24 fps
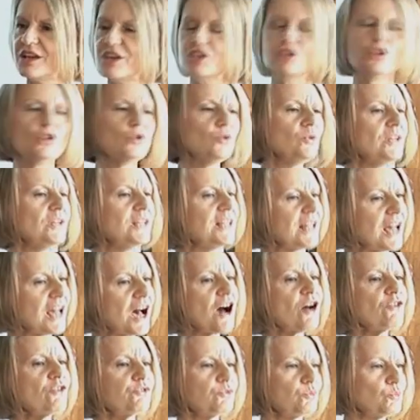You
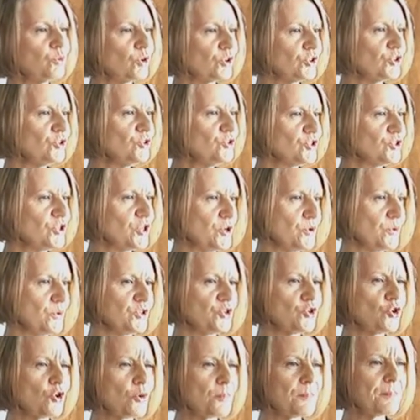love what you do
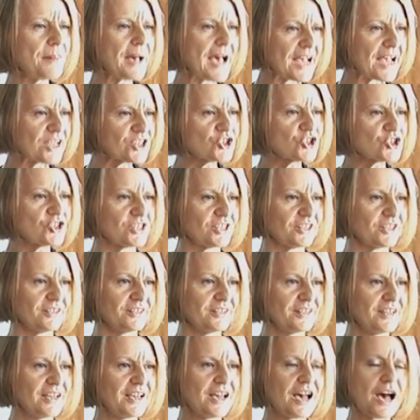and you're passionate
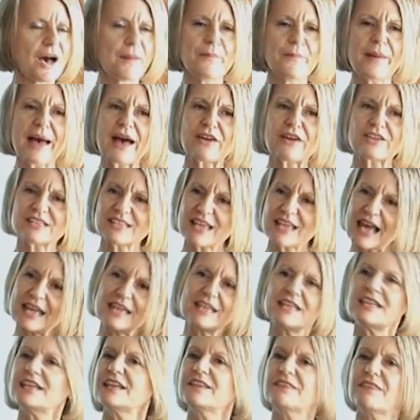about
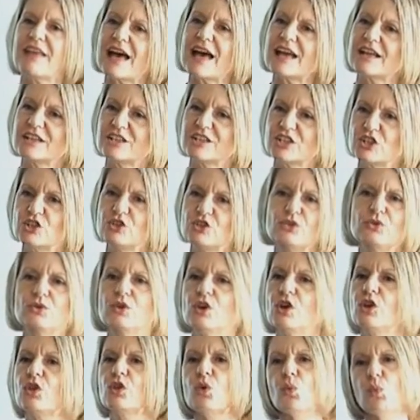taking that to
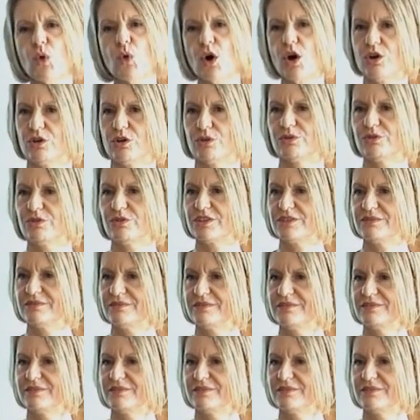the world